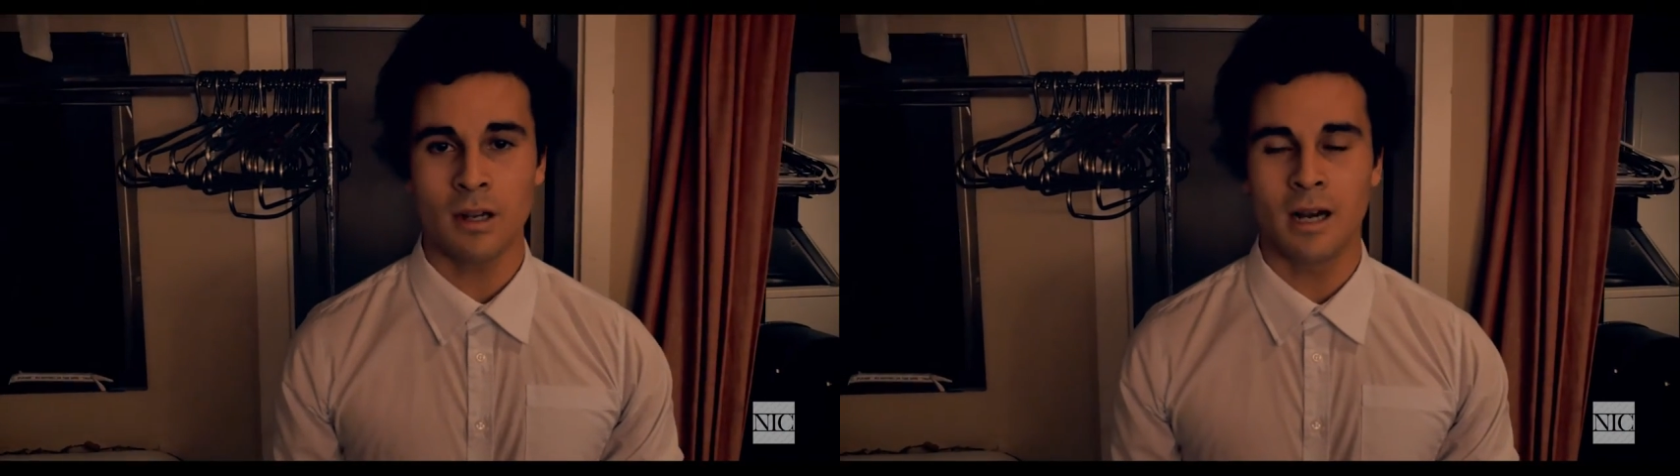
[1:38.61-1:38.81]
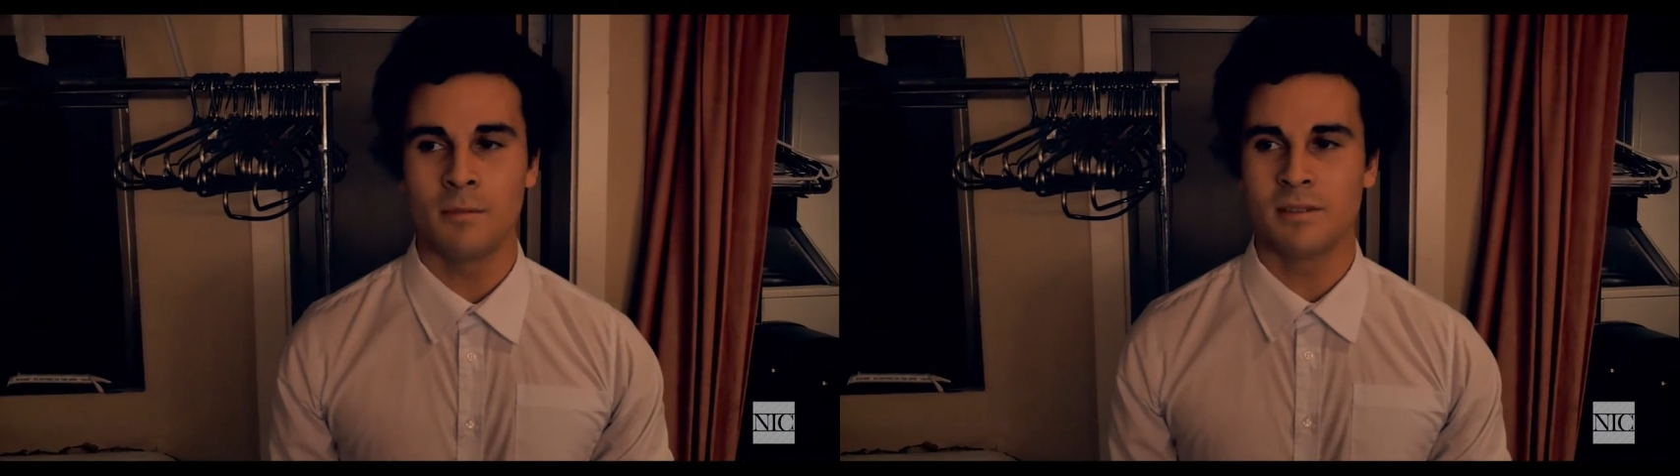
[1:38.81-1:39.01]

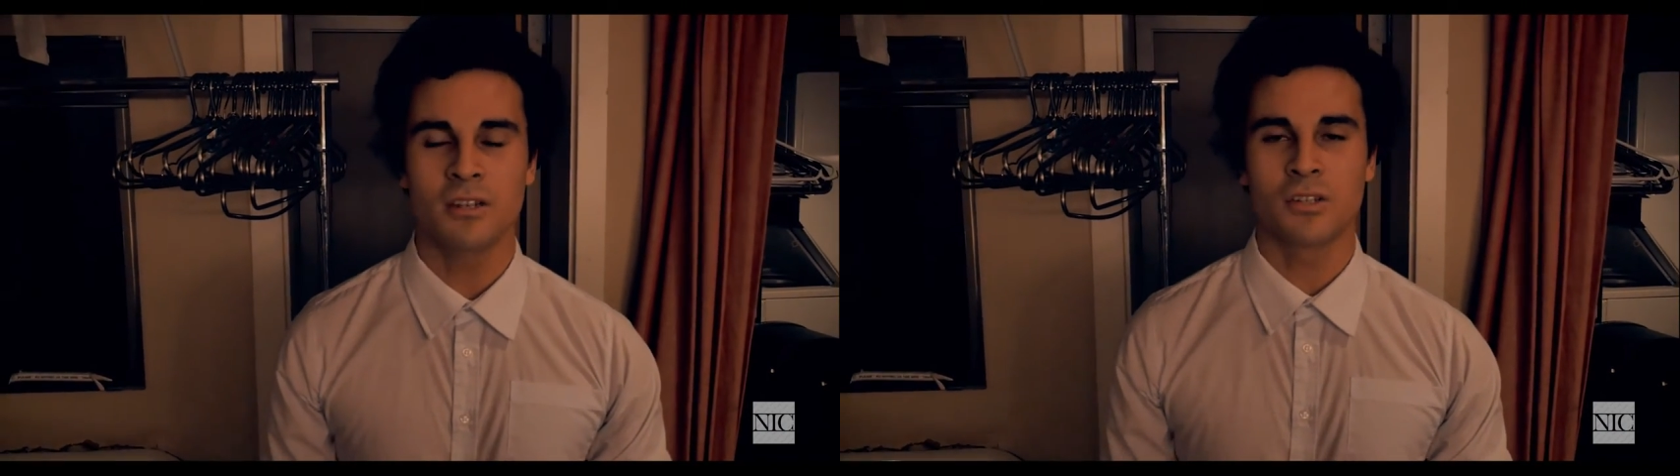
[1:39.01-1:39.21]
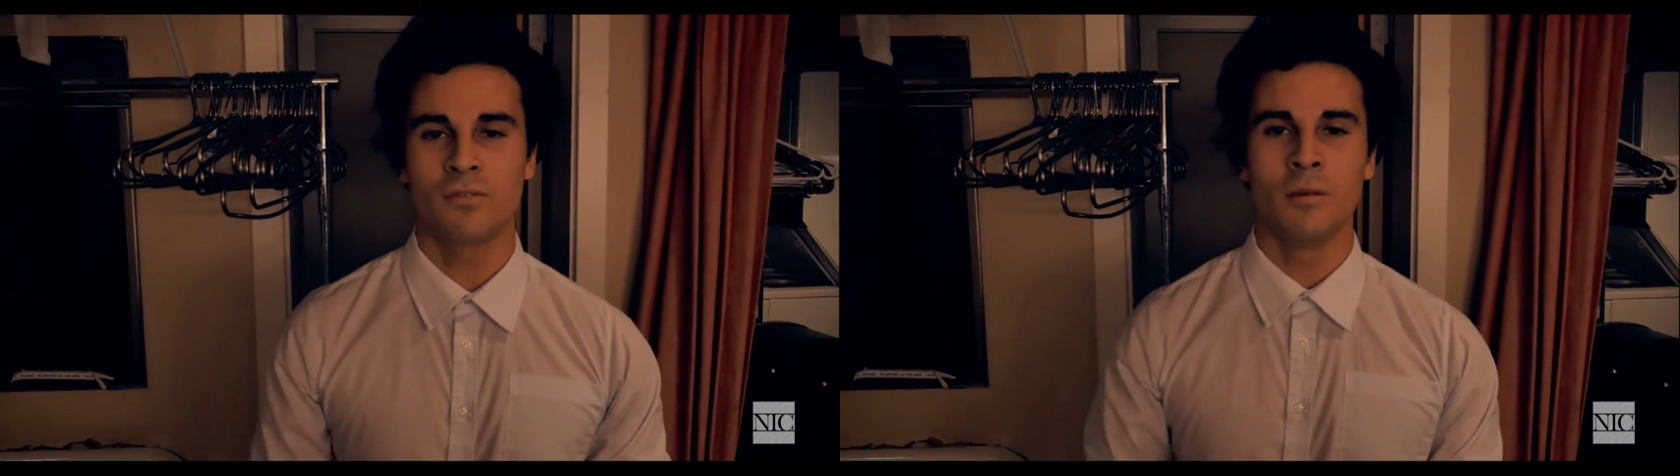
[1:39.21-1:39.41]
Um, it's
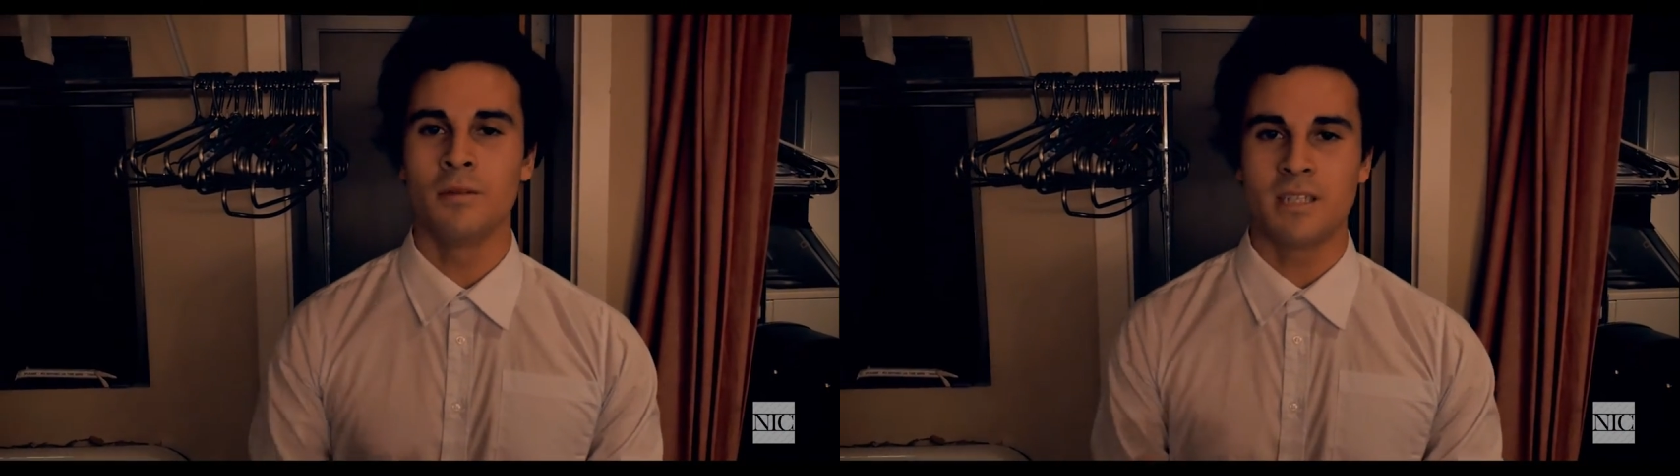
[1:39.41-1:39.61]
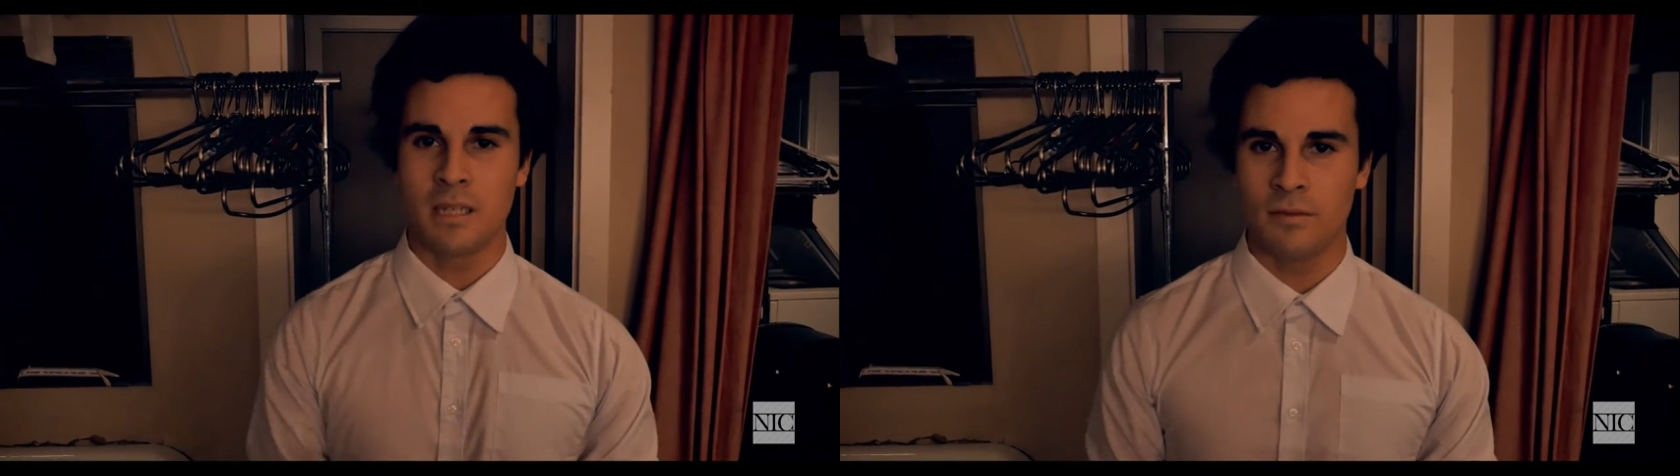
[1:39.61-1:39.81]
not just film
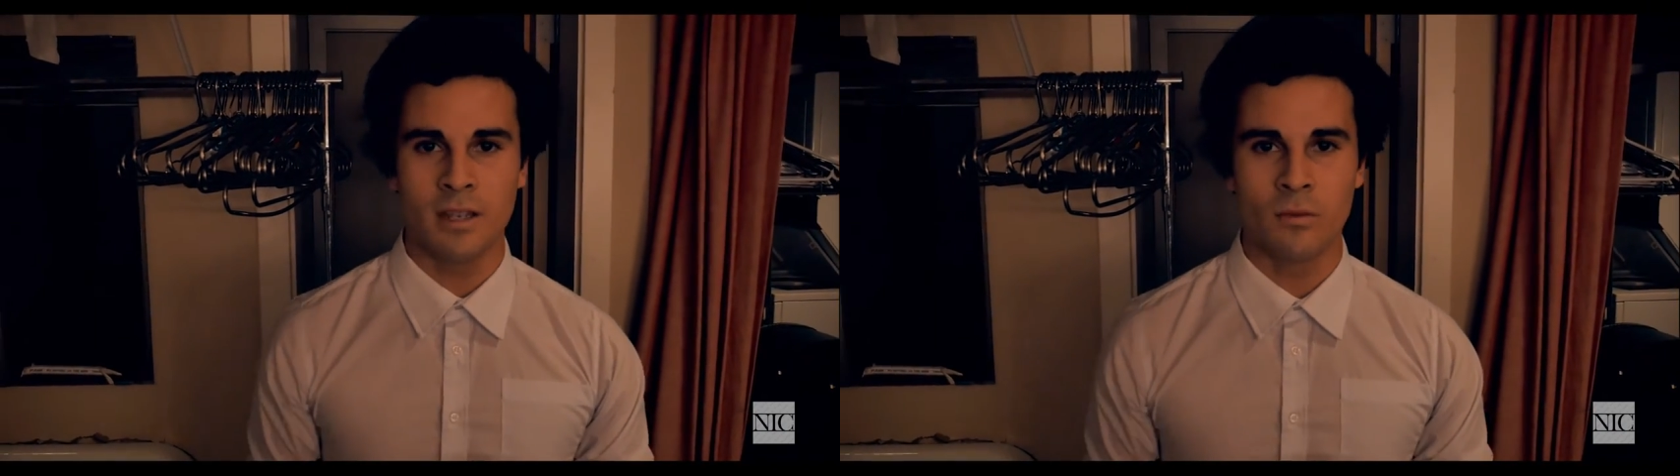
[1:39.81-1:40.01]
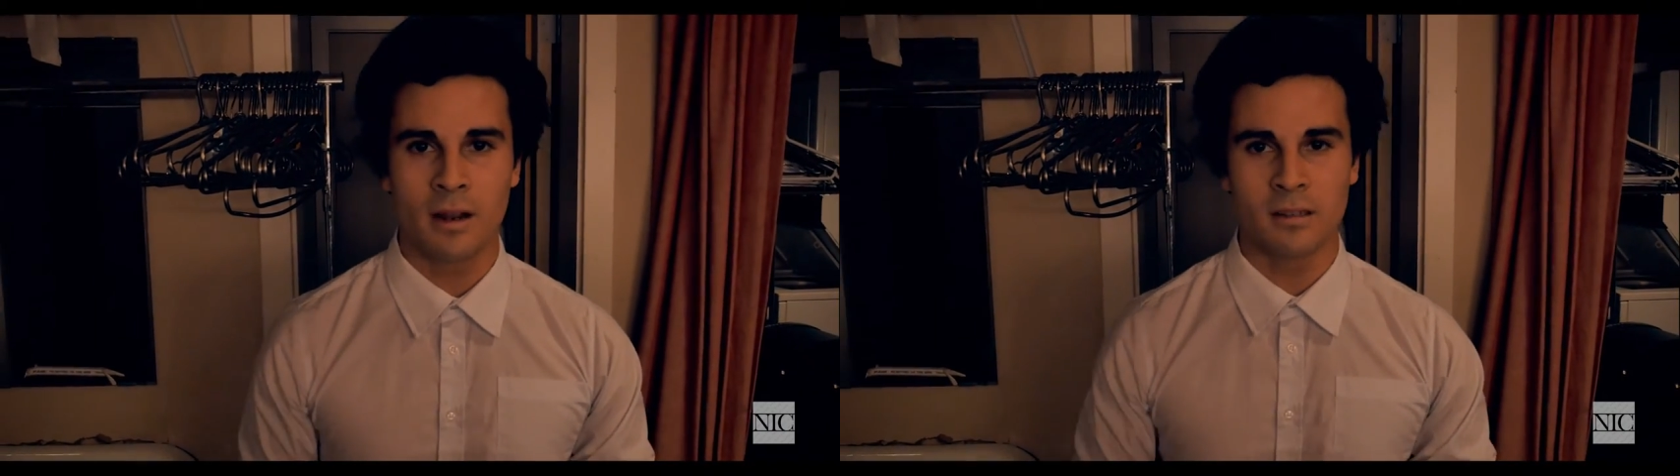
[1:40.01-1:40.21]
and TV, right?